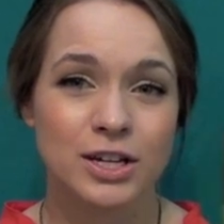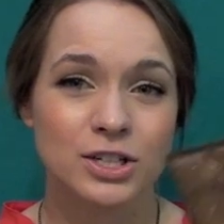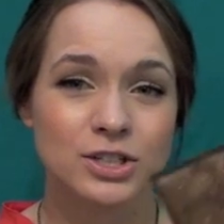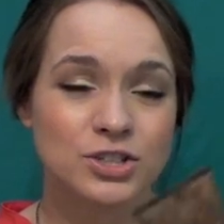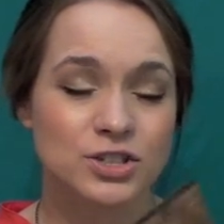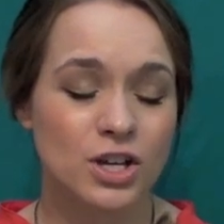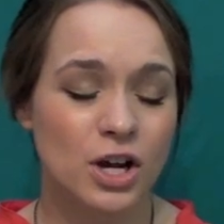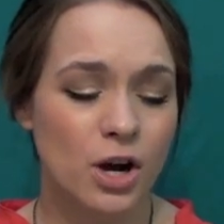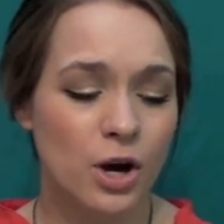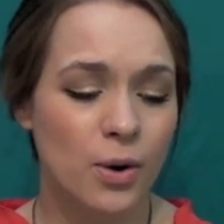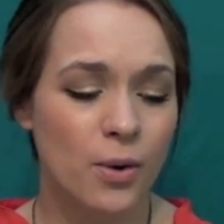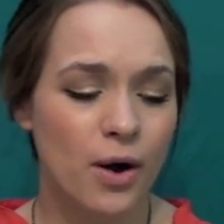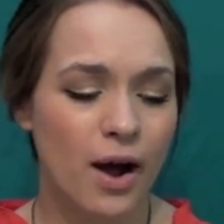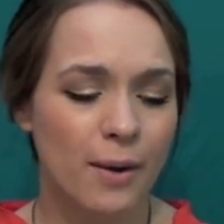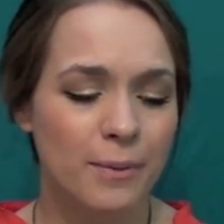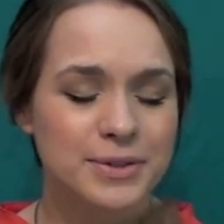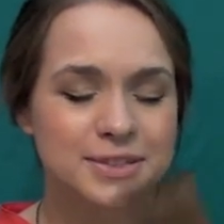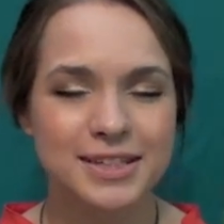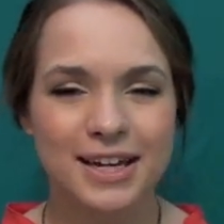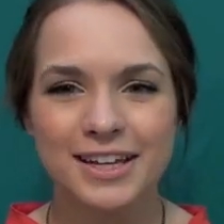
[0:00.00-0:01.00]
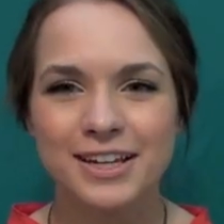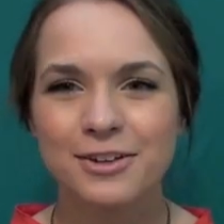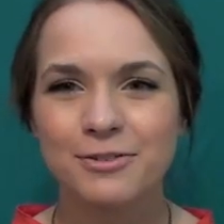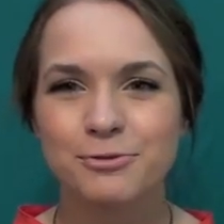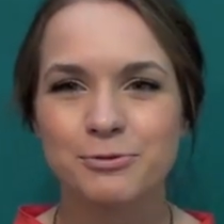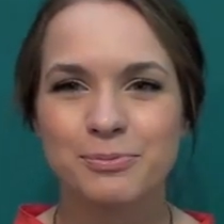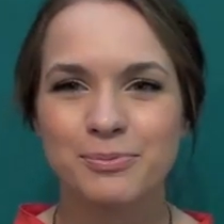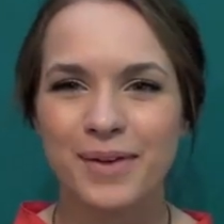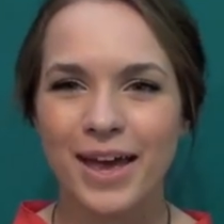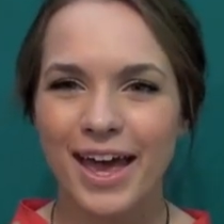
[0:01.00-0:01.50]
So I was kind
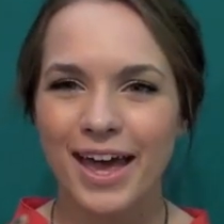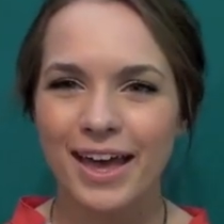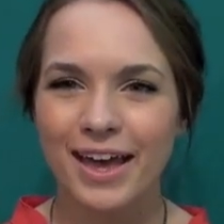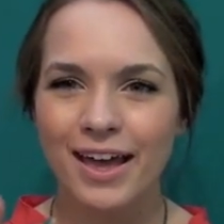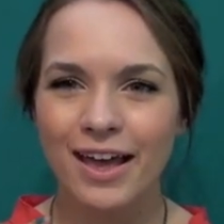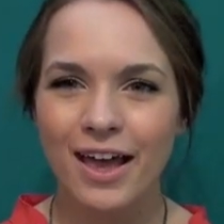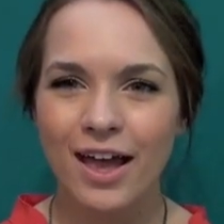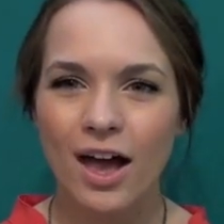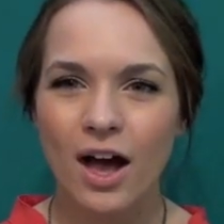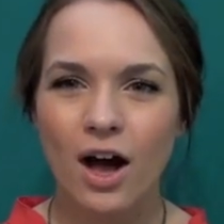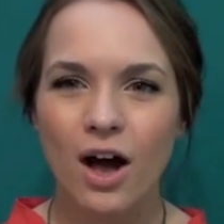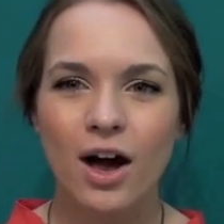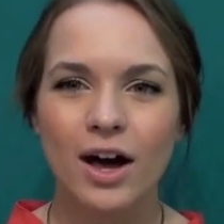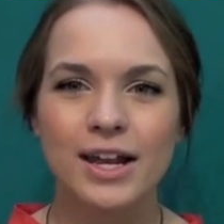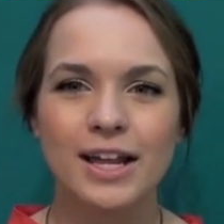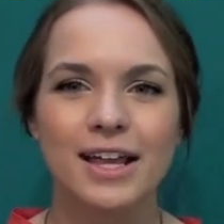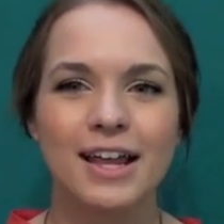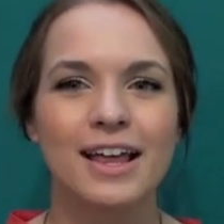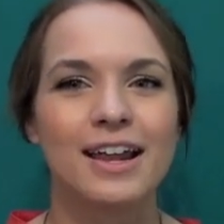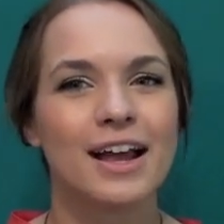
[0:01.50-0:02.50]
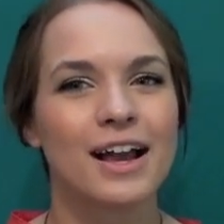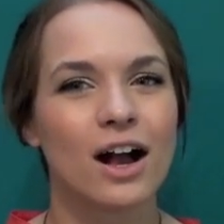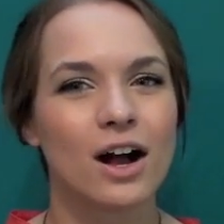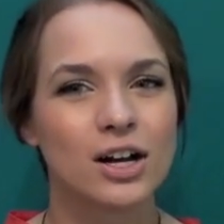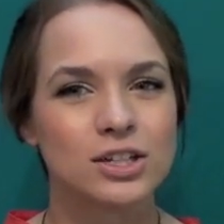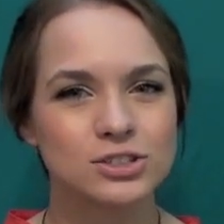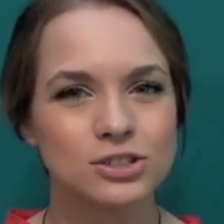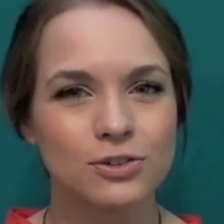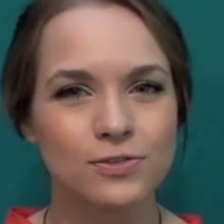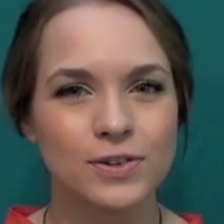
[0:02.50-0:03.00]
of meh on it, and I
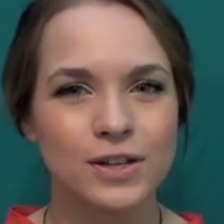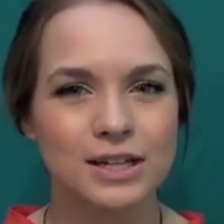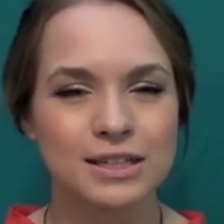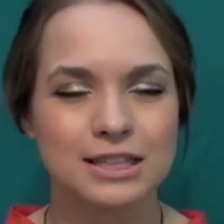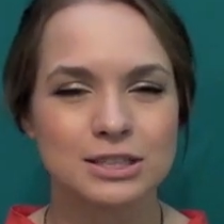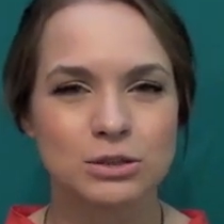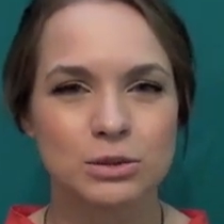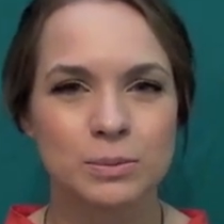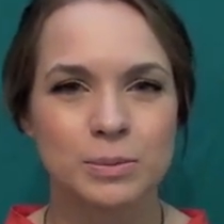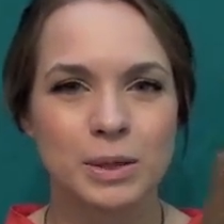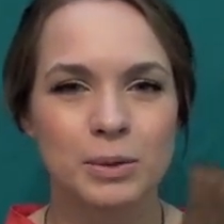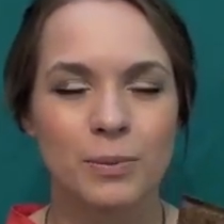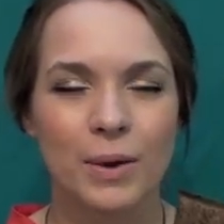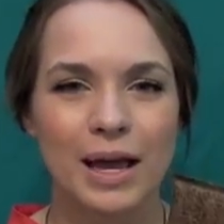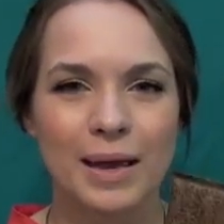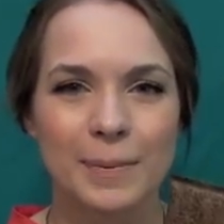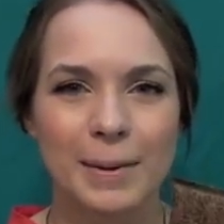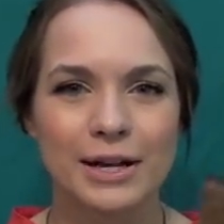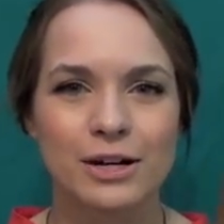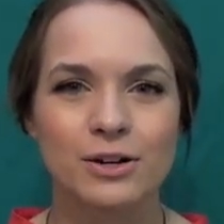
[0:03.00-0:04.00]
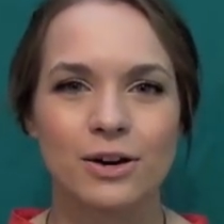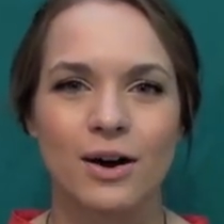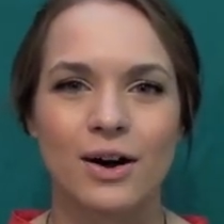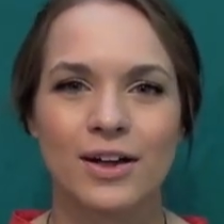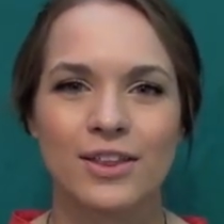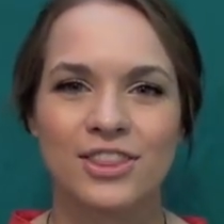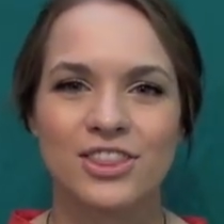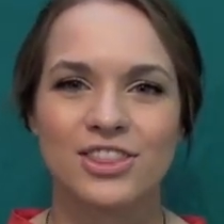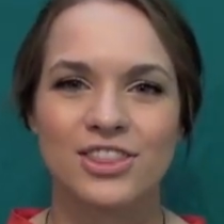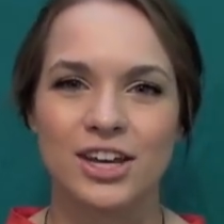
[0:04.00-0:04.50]
also feel like this would be way better
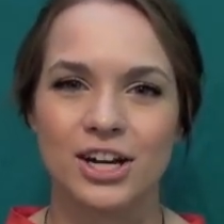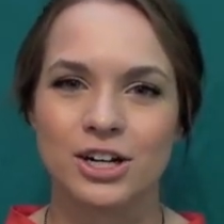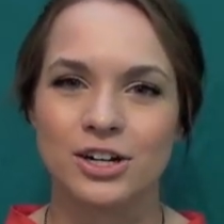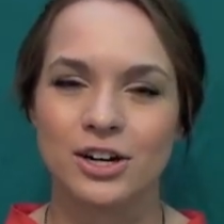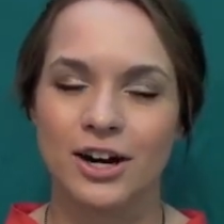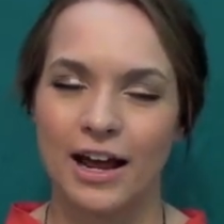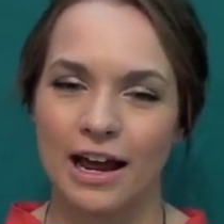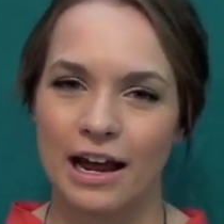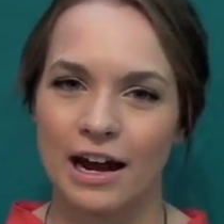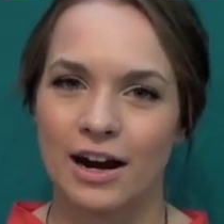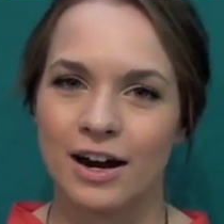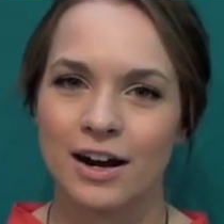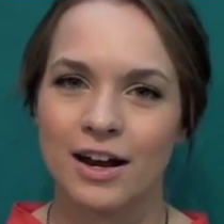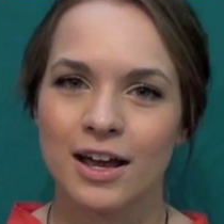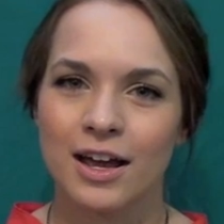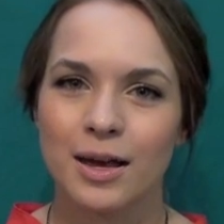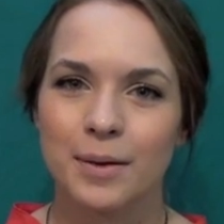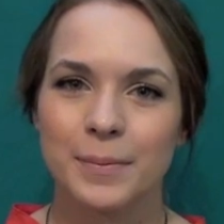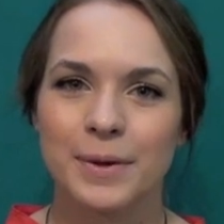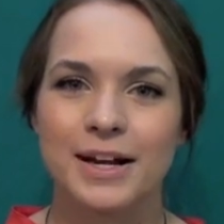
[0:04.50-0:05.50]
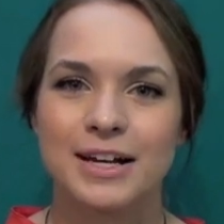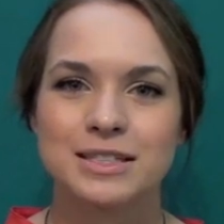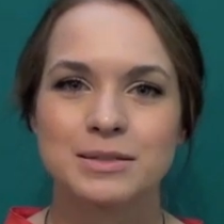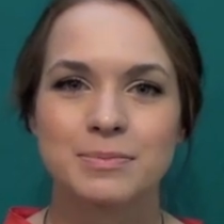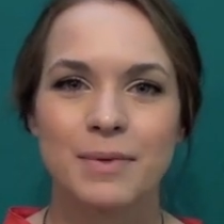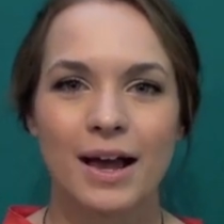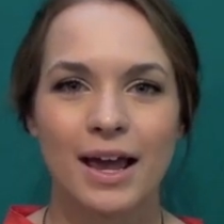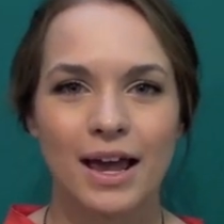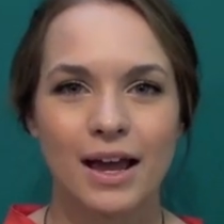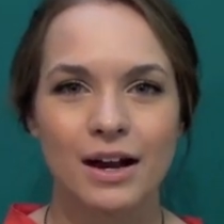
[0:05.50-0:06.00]
on thicker hair, because
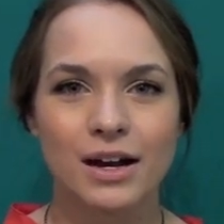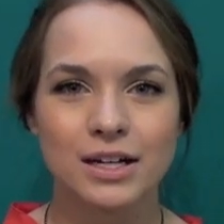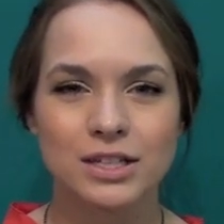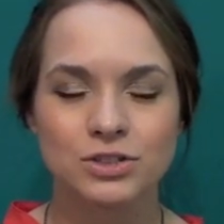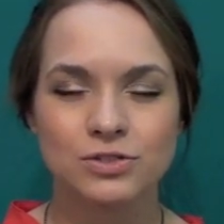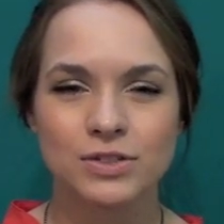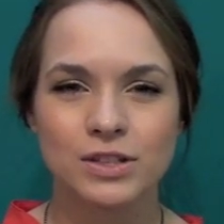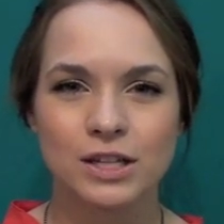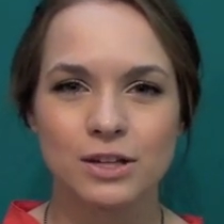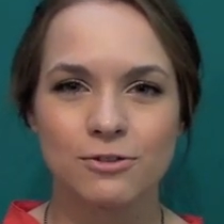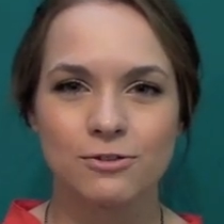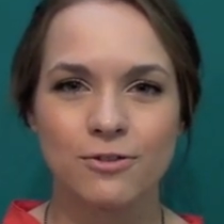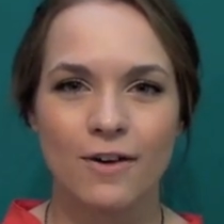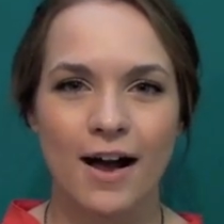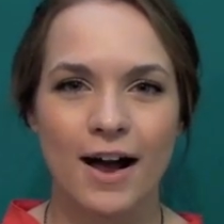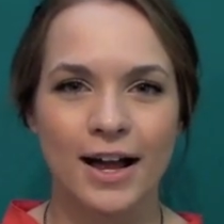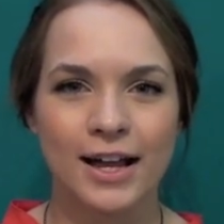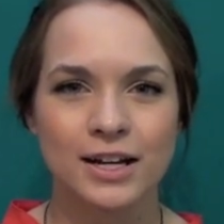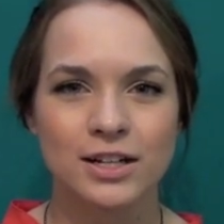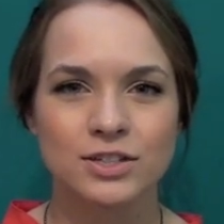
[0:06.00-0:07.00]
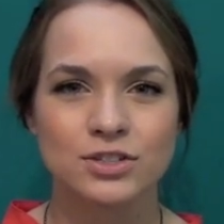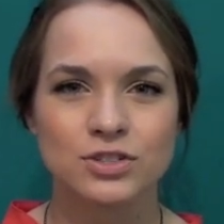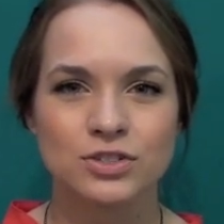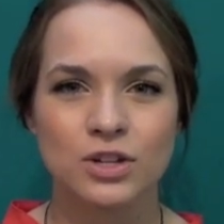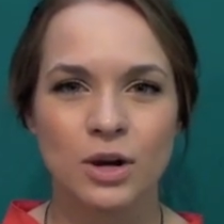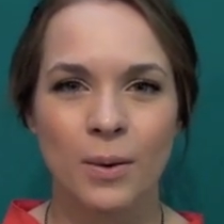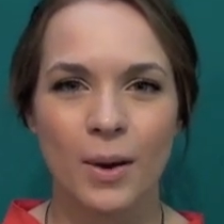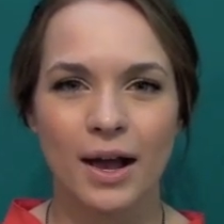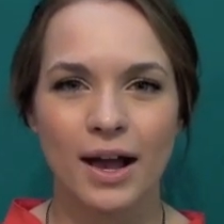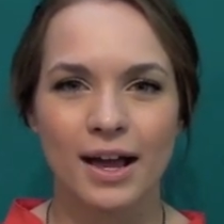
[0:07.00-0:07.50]
my hair is really fine,
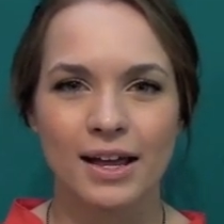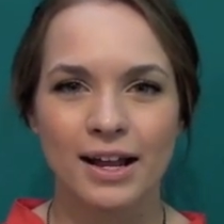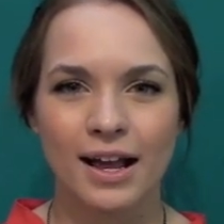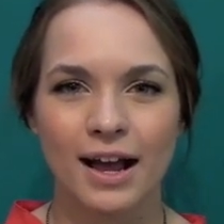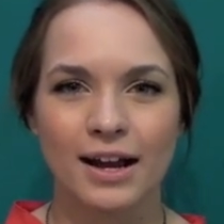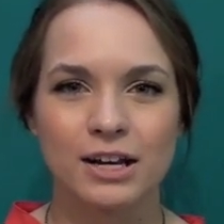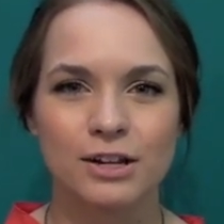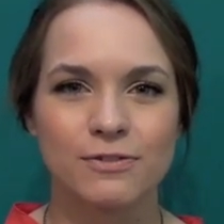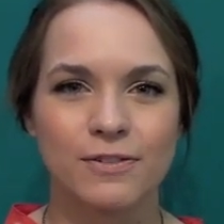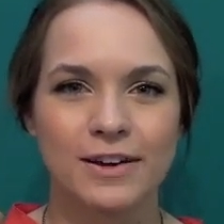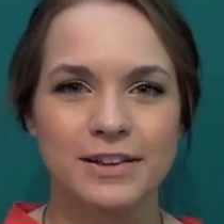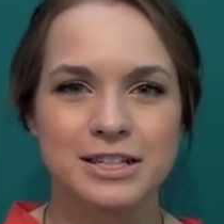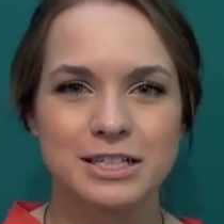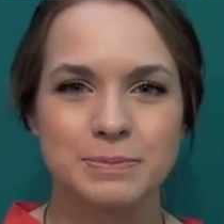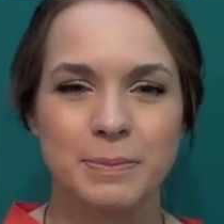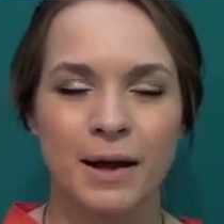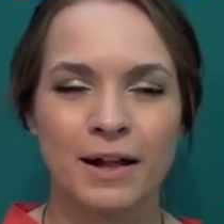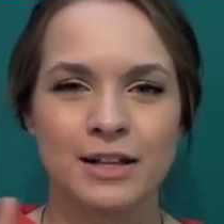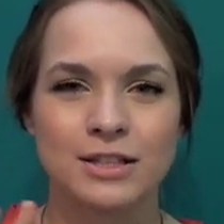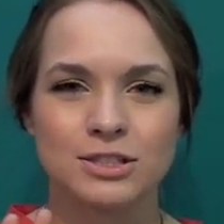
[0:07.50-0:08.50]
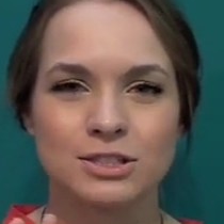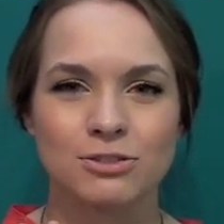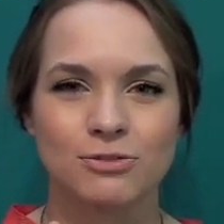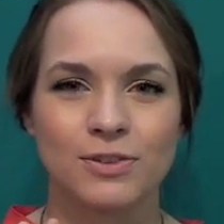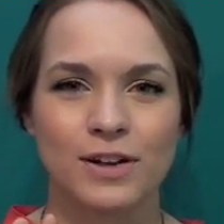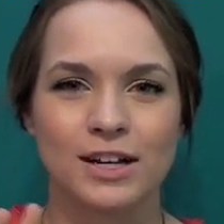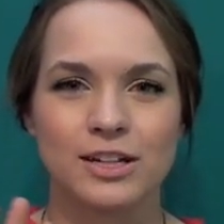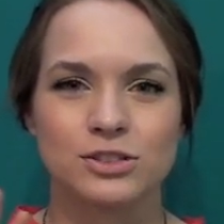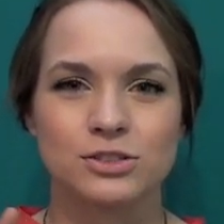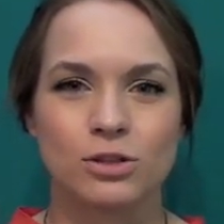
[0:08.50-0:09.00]
so I kind of had to find this balance
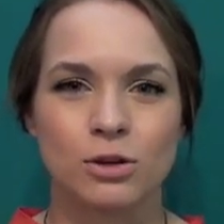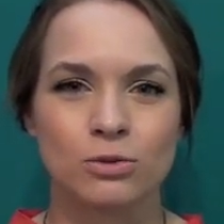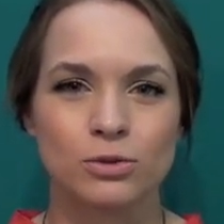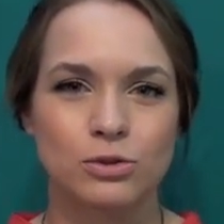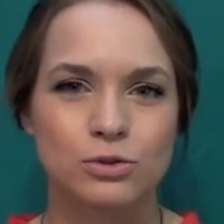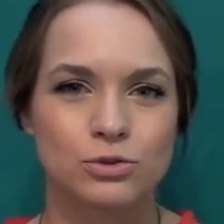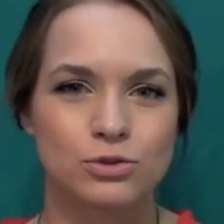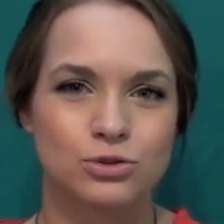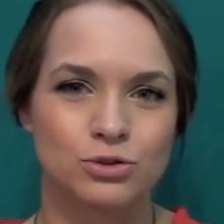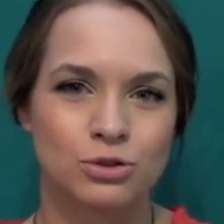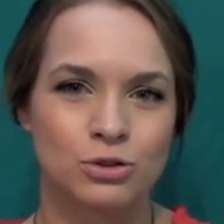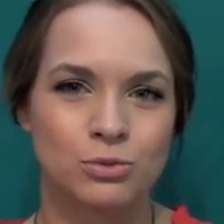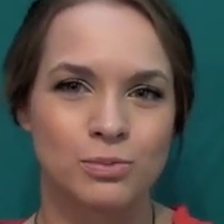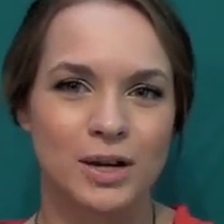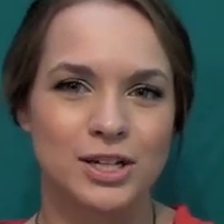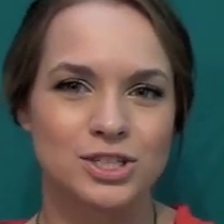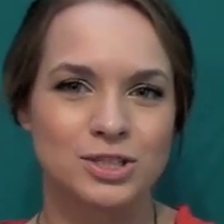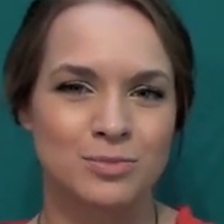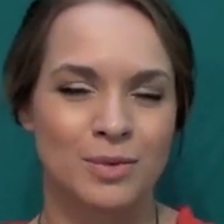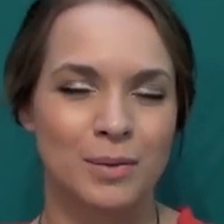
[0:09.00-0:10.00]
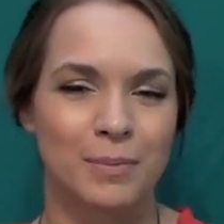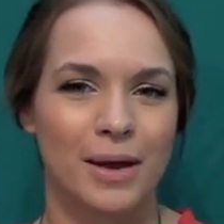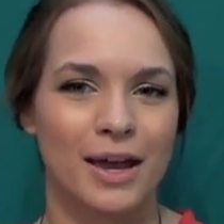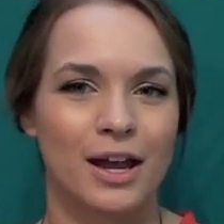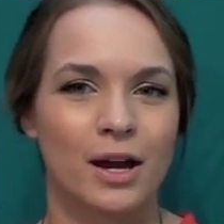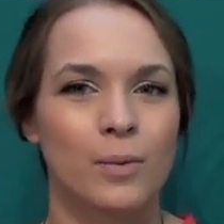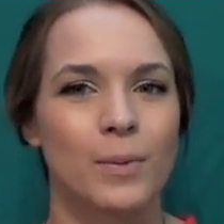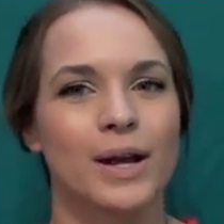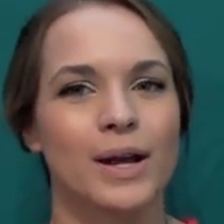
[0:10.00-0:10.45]
of like, don't use too much to make my hair